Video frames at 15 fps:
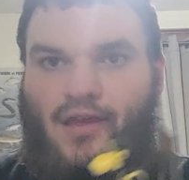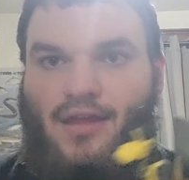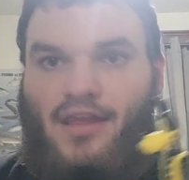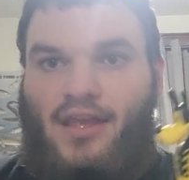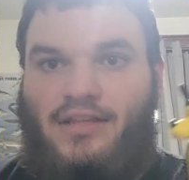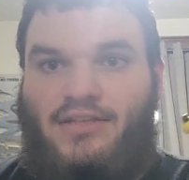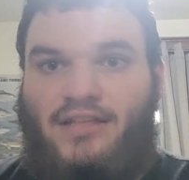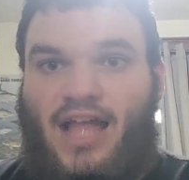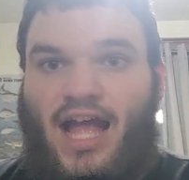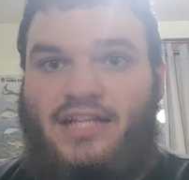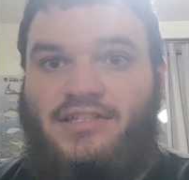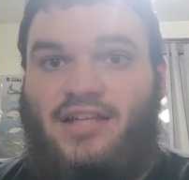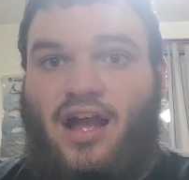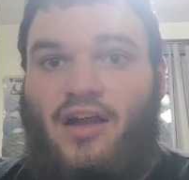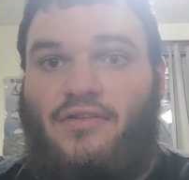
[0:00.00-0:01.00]
yeah, so
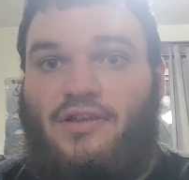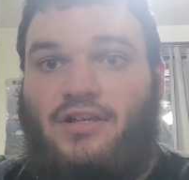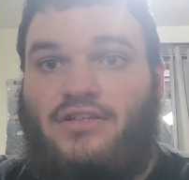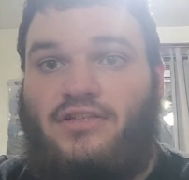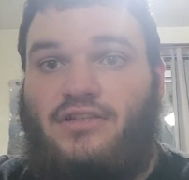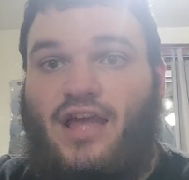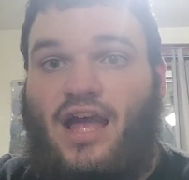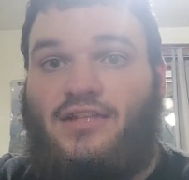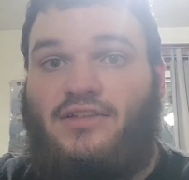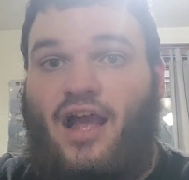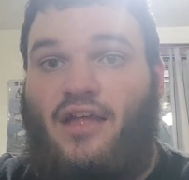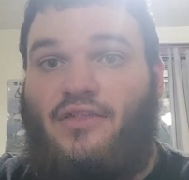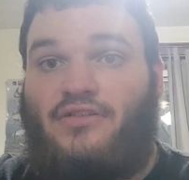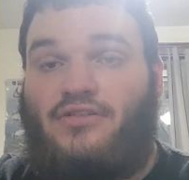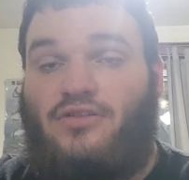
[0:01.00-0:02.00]
that's how
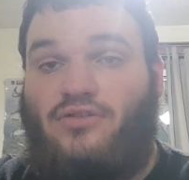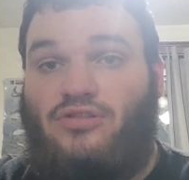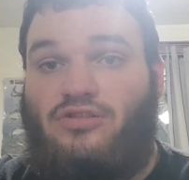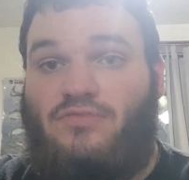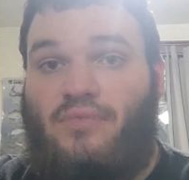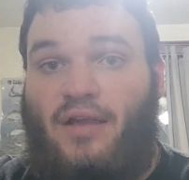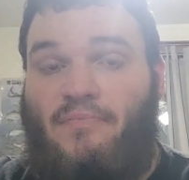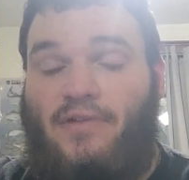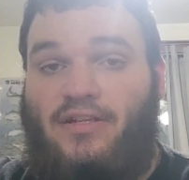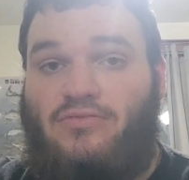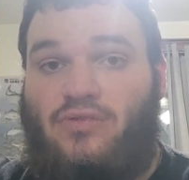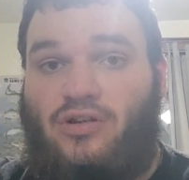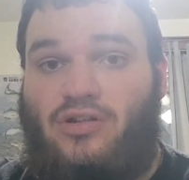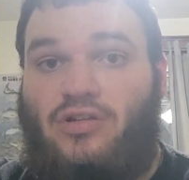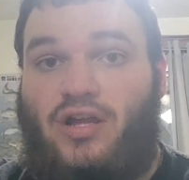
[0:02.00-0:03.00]
this cool display piece
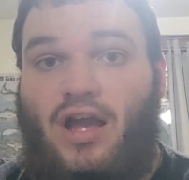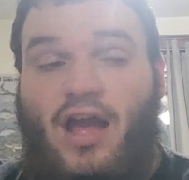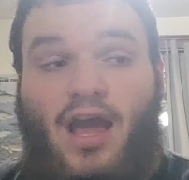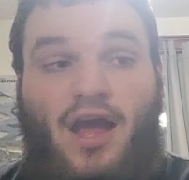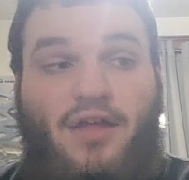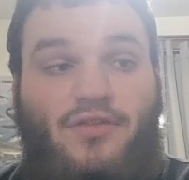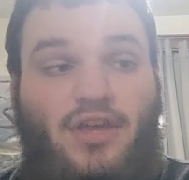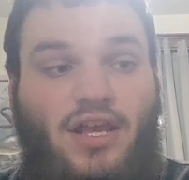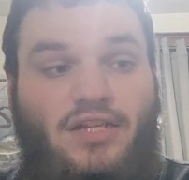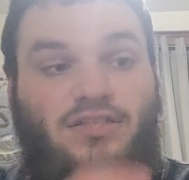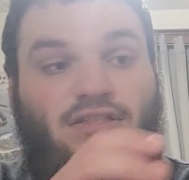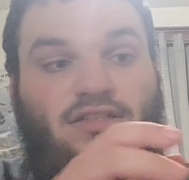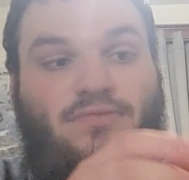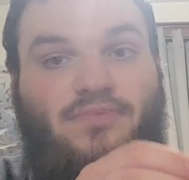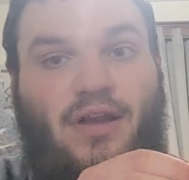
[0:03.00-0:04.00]
work. This
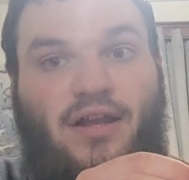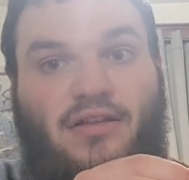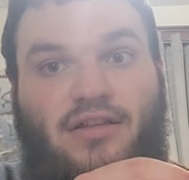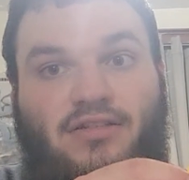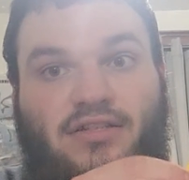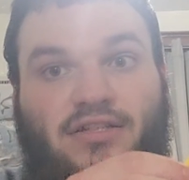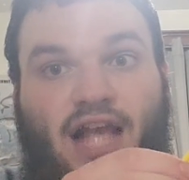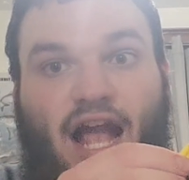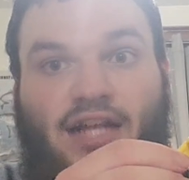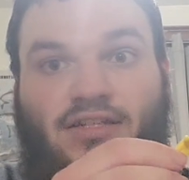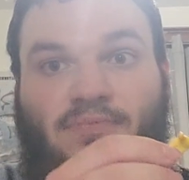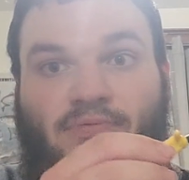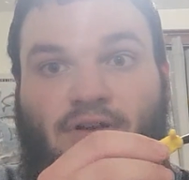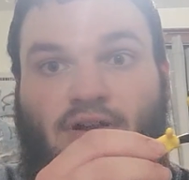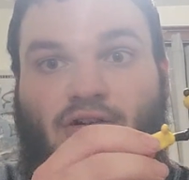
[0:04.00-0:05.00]
is
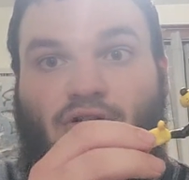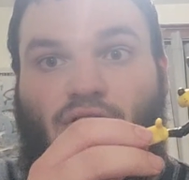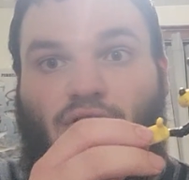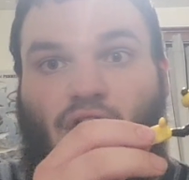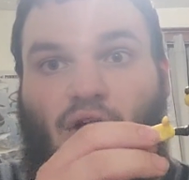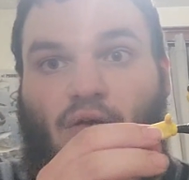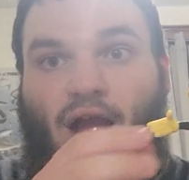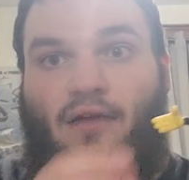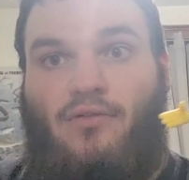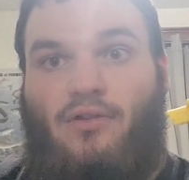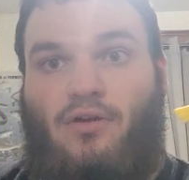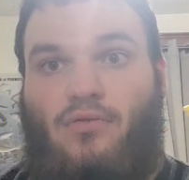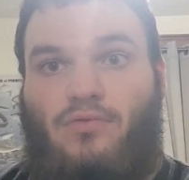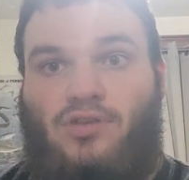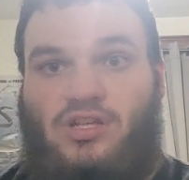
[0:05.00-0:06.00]
actually pretty cool though. We have a
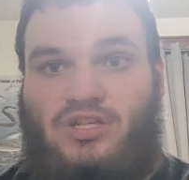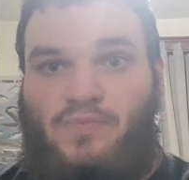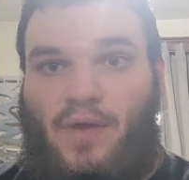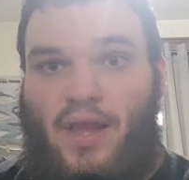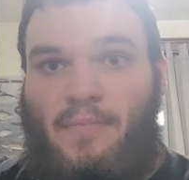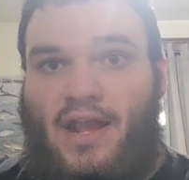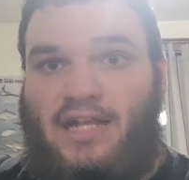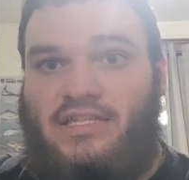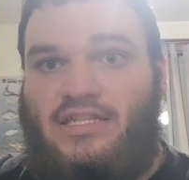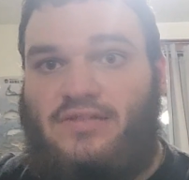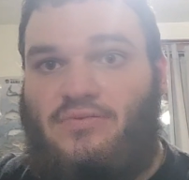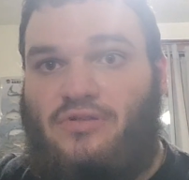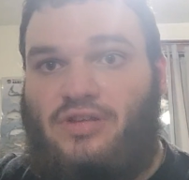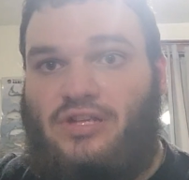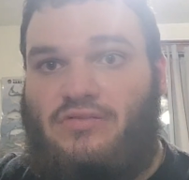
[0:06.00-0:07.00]
little display bases
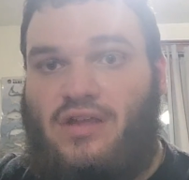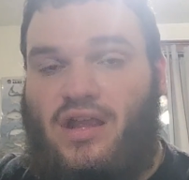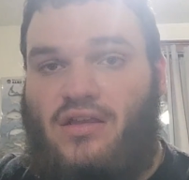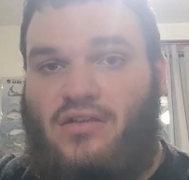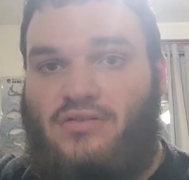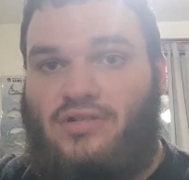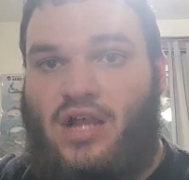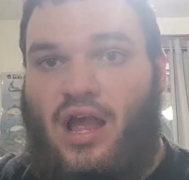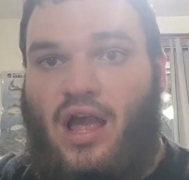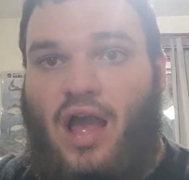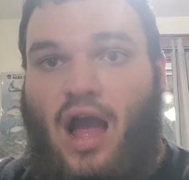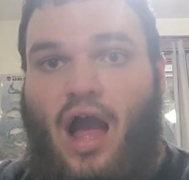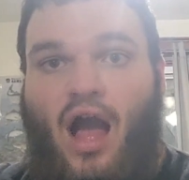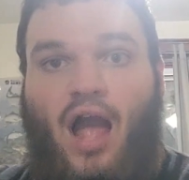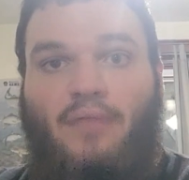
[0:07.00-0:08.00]
for these figures.
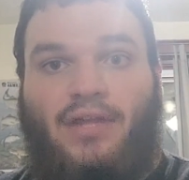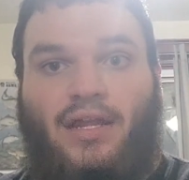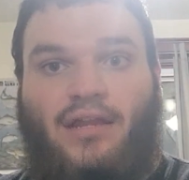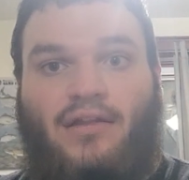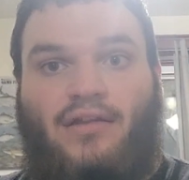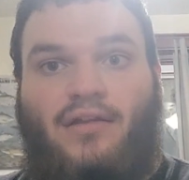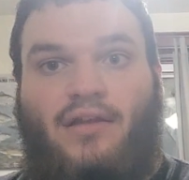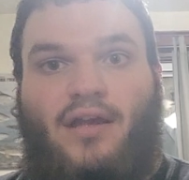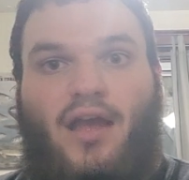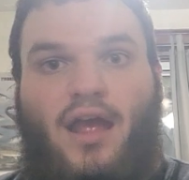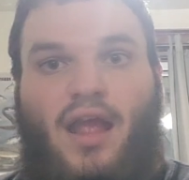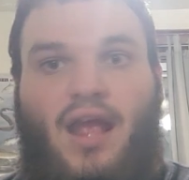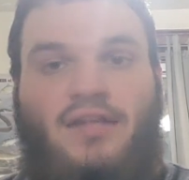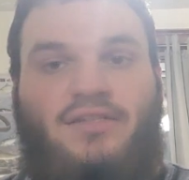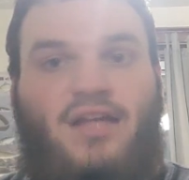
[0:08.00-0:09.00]
I mean,
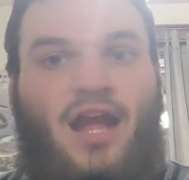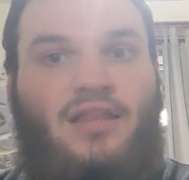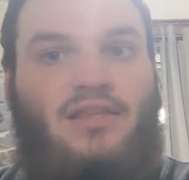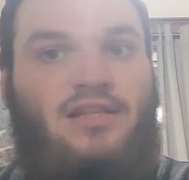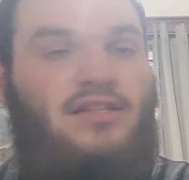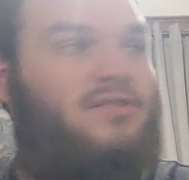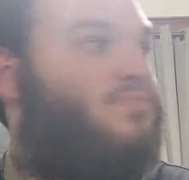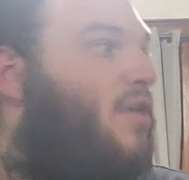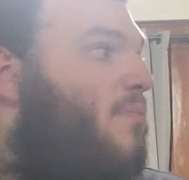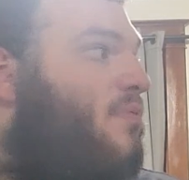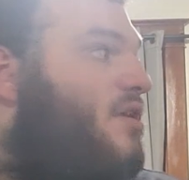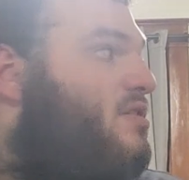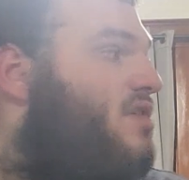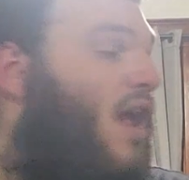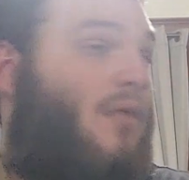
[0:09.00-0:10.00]
it's not the display
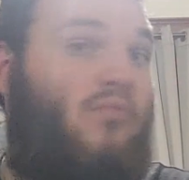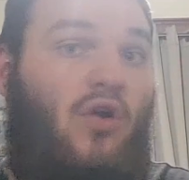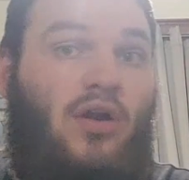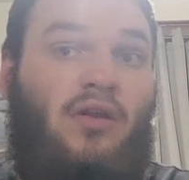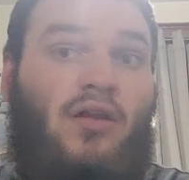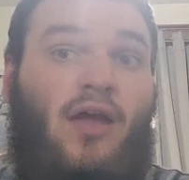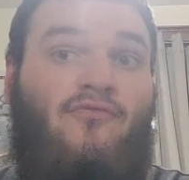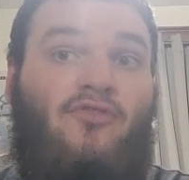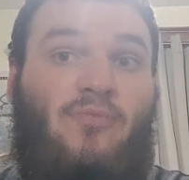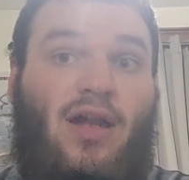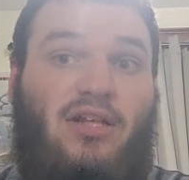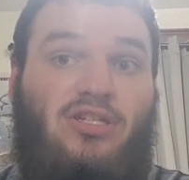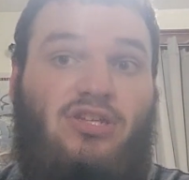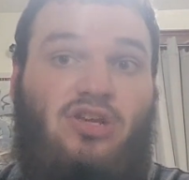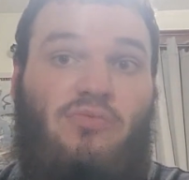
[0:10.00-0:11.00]
piece that I'm working on for
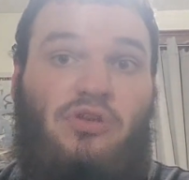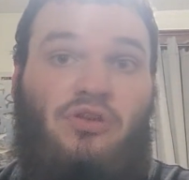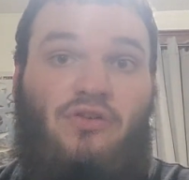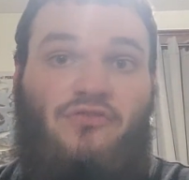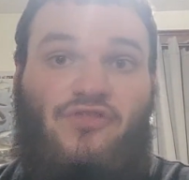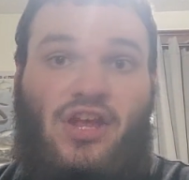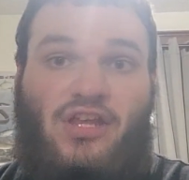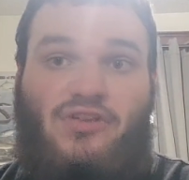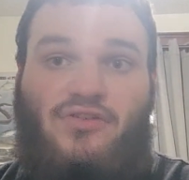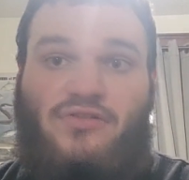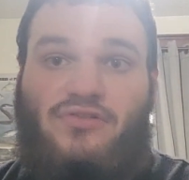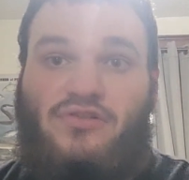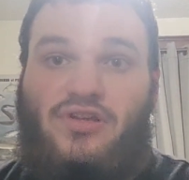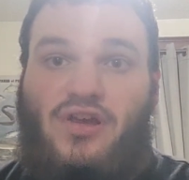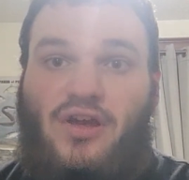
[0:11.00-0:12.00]
my Scooby-Doo
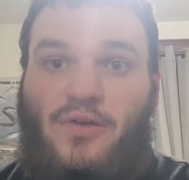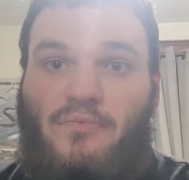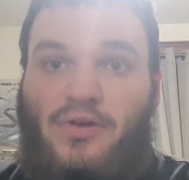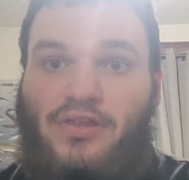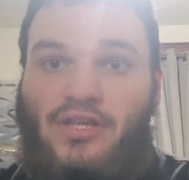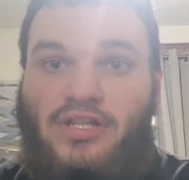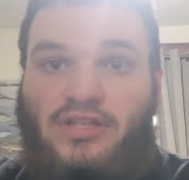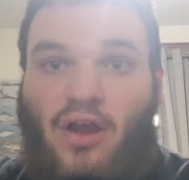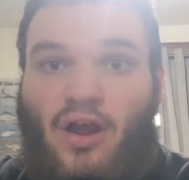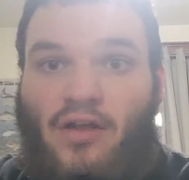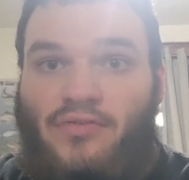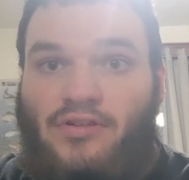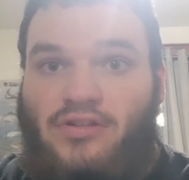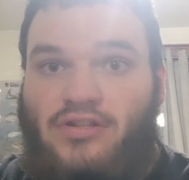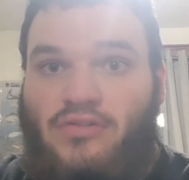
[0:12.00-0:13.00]
figures, but these
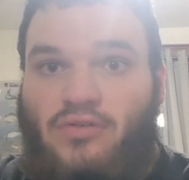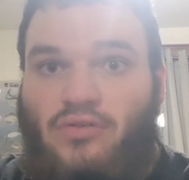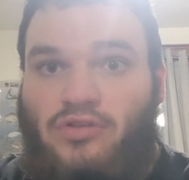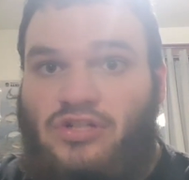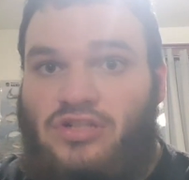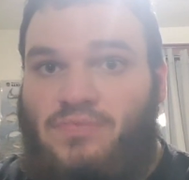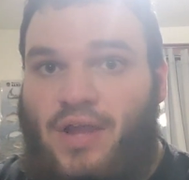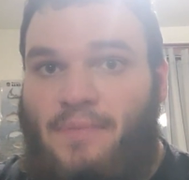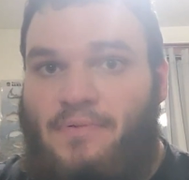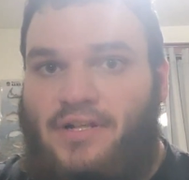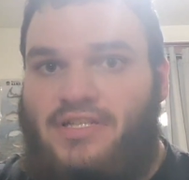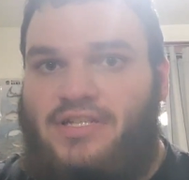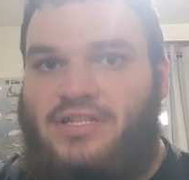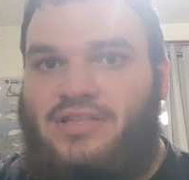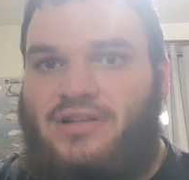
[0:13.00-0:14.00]
are the cool display
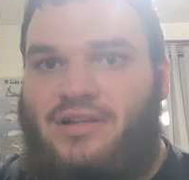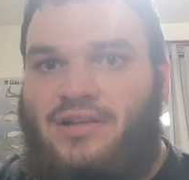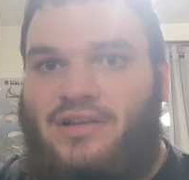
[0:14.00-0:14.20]
pieces.